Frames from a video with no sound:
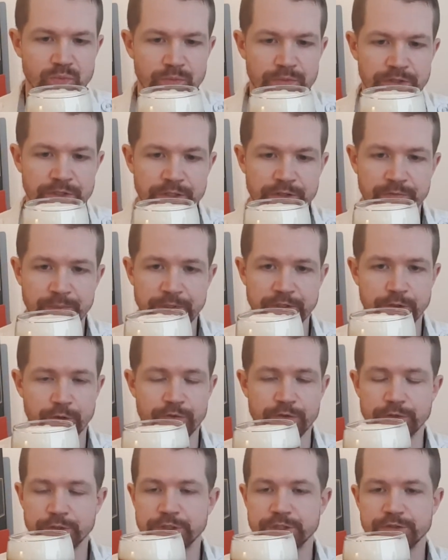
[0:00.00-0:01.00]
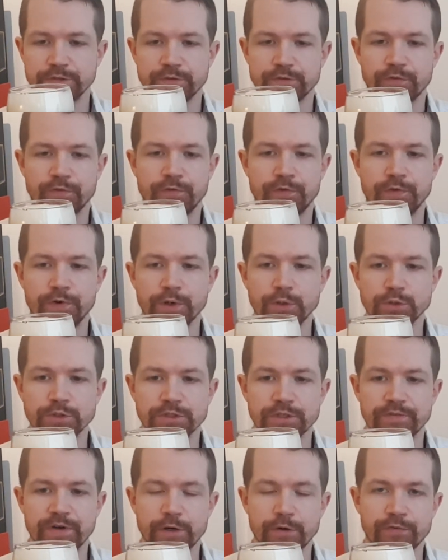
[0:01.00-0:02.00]
little bit of this
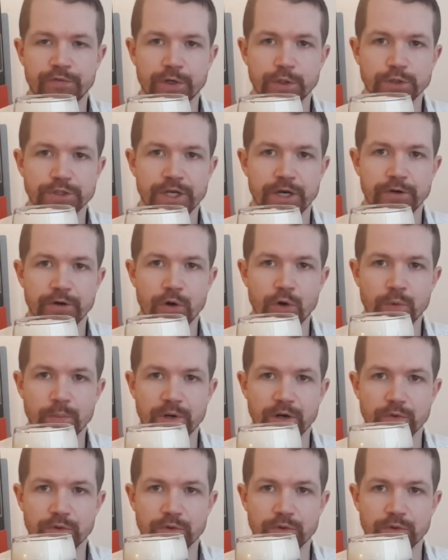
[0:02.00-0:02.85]
fruity, very fruity aroma,